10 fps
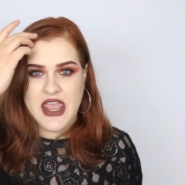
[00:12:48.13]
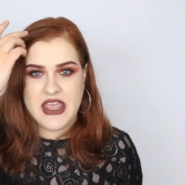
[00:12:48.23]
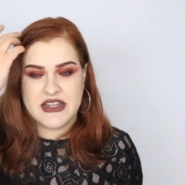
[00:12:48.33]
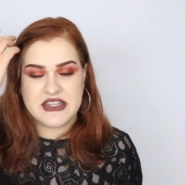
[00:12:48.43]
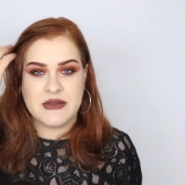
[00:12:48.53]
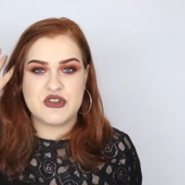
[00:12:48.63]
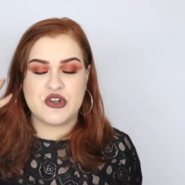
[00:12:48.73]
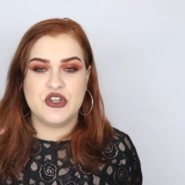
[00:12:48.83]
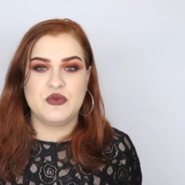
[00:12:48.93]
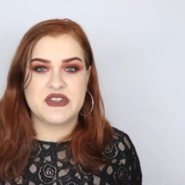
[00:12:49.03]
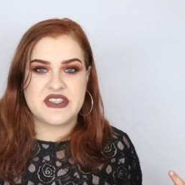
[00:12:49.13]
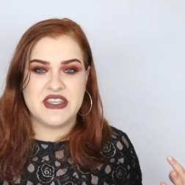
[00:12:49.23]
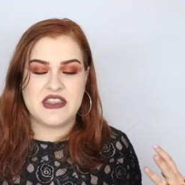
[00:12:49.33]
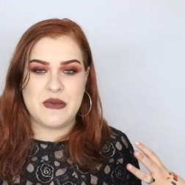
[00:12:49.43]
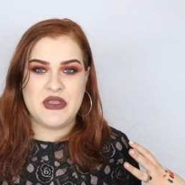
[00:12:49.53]
and I'm sure you will
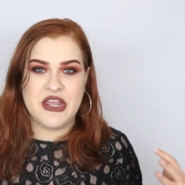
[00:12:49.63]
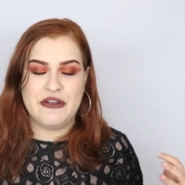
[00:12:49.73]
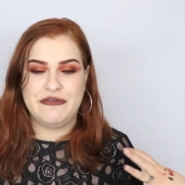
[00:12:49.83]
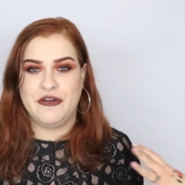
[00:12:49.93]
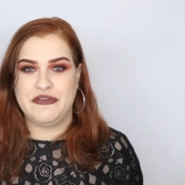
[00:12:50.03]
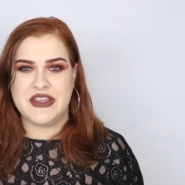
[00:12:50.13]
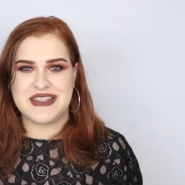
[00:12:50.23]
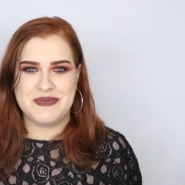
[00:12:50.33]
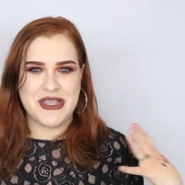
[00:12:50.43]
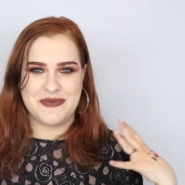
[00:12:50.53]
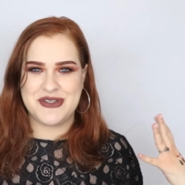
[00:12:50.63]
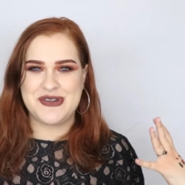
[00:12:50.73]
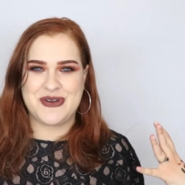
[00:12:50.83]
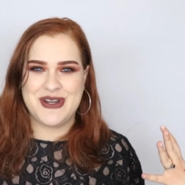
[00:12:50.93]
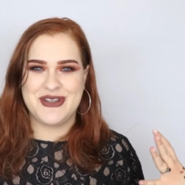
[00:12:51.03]
see them in full face makeup
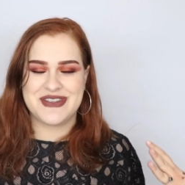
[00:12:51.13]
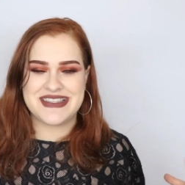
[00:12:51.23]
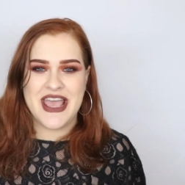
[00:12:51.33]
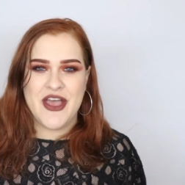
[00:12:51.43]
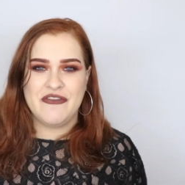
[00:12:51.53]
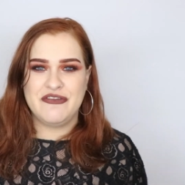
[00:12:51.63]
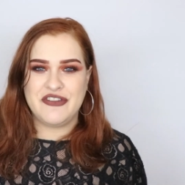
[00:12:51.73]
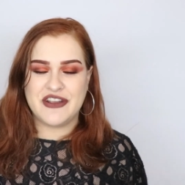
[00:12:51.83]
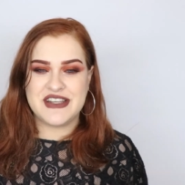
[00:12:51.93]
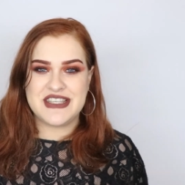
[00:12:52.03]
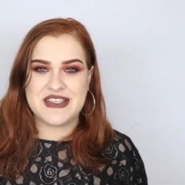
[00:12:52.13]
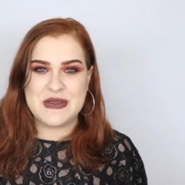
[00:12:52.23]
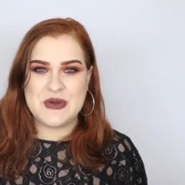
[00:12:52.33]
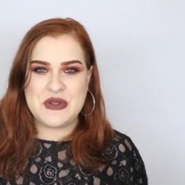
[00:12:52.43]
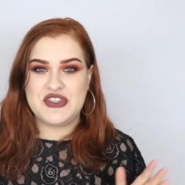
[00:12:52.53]
tutorials very
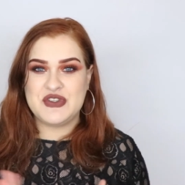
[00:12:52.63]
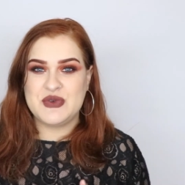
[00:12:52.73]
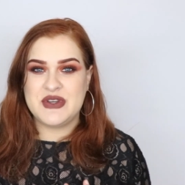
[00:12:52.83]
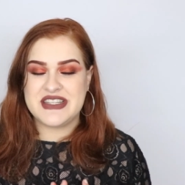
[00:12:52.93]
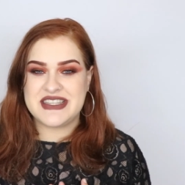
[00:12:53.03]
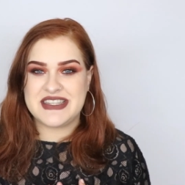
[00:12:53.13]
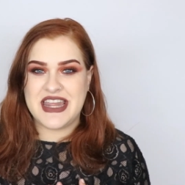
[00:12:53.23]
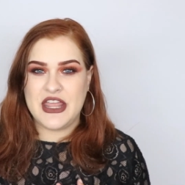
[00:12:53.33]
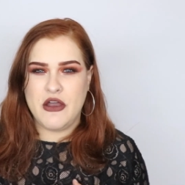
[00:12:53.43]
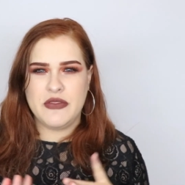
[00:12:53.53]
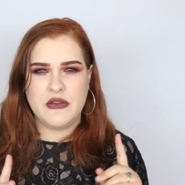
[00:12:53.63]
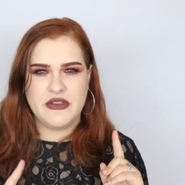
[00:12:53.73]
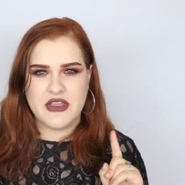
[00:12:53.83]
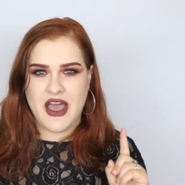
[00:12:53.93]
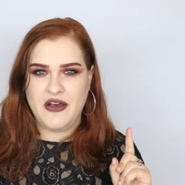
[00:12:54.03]
soon. Do stay on the
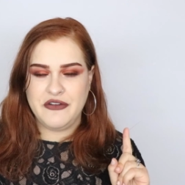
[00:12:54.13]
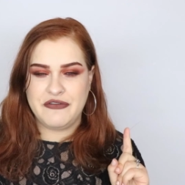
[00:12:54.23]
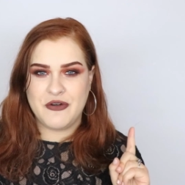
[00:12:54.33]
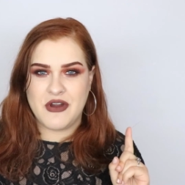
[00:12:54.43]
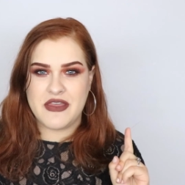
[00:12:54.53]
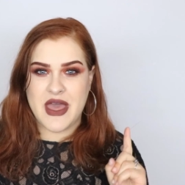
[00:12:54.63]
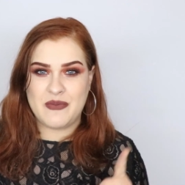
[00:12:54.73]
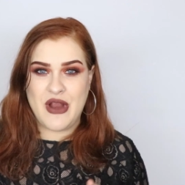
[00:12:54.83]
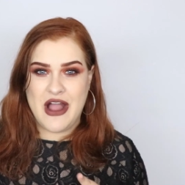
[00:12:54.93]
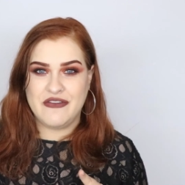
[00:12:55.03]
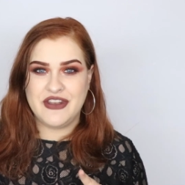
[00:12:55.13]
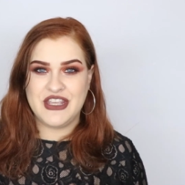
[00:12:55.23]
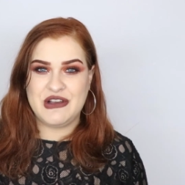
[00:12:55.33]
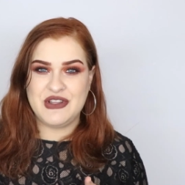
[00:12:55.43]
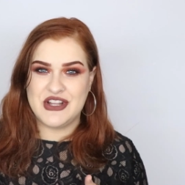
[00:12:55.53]
lookout for that brow
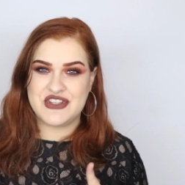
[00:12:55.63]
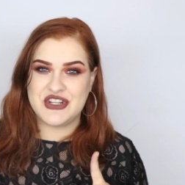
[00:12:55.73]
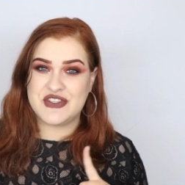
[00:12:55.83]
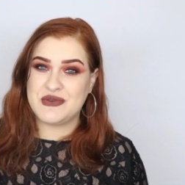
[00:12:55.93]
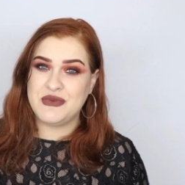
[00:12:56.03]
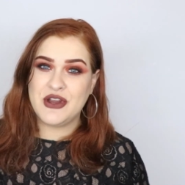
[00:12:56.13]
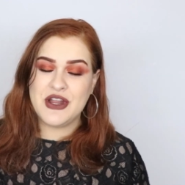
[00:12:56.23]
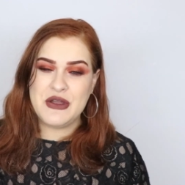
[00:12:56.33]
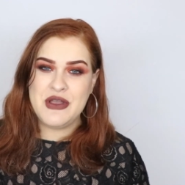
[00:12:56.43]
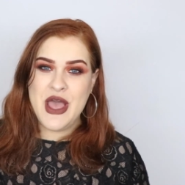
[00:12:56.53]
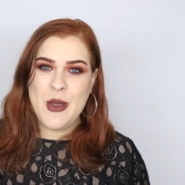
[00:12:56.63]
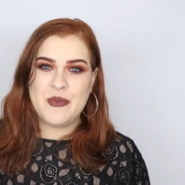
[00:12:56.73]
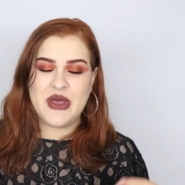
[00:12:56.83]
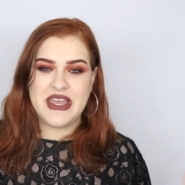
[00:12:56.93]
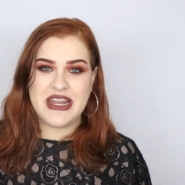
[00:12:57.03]
video launching tomorrow,
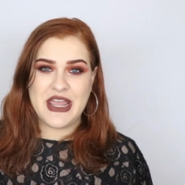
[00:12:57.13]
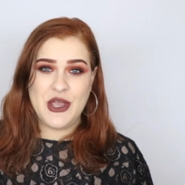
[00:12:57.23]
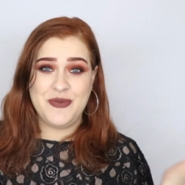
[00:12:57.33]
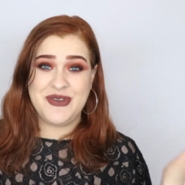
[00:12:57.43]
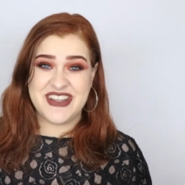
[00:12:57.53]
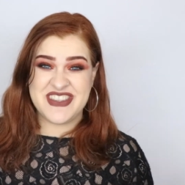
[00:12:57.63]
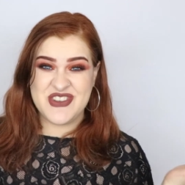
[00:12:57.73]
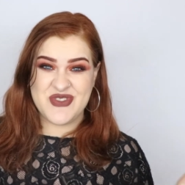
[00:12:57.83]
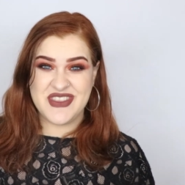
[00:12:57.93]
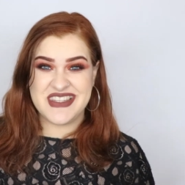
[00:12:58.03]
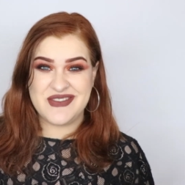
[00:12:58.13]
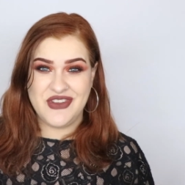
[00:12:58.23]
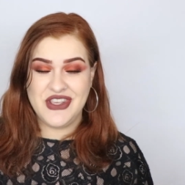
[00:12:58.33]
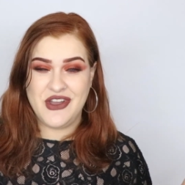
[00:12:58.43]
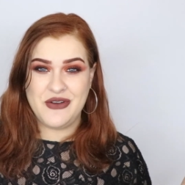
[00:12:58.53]
but I hope you guys enjoyed this
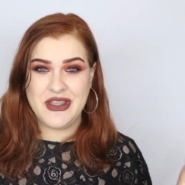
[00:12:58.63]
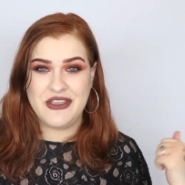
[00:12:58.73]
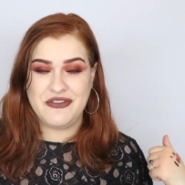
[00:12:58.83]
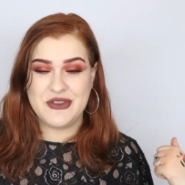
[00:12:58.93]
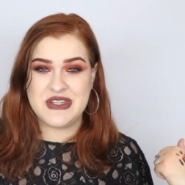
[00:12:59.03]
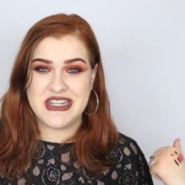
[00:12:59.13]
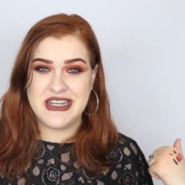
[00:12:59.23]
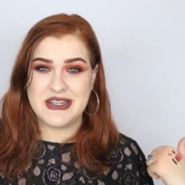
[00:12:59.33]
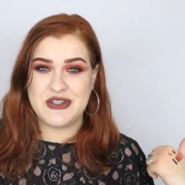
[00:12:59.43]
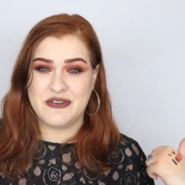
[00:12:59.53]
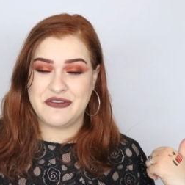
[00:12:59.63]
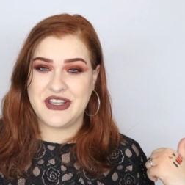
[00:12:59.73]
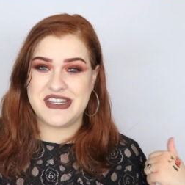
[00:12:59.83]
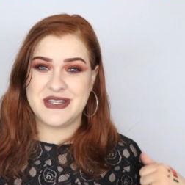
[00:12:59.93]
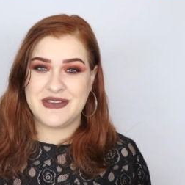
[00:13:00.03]
video. If you did, don't
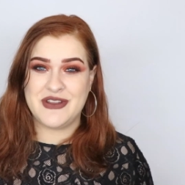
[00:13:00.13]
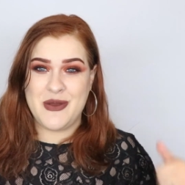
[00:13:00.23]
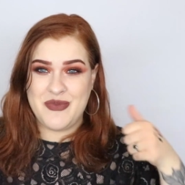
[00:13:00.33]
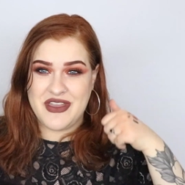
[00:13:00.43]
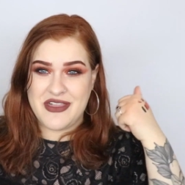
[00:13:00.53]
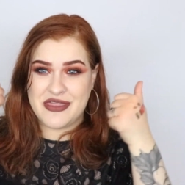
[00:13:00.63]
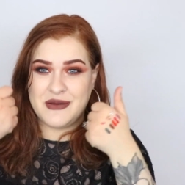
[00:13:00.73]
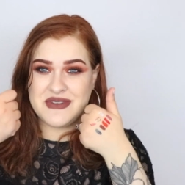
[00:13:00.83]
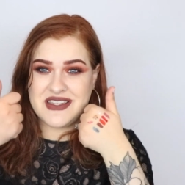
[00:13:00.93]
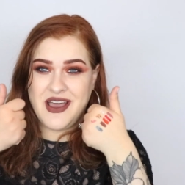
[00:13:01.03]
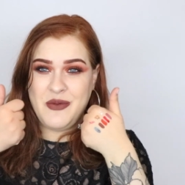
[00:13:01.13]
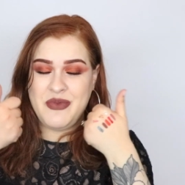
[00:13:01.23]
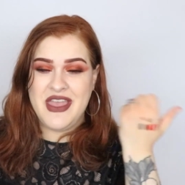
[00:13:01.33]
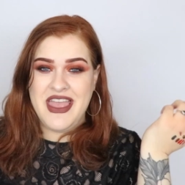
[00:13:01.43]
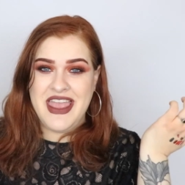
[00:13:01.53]
forget to give it a big thumbs up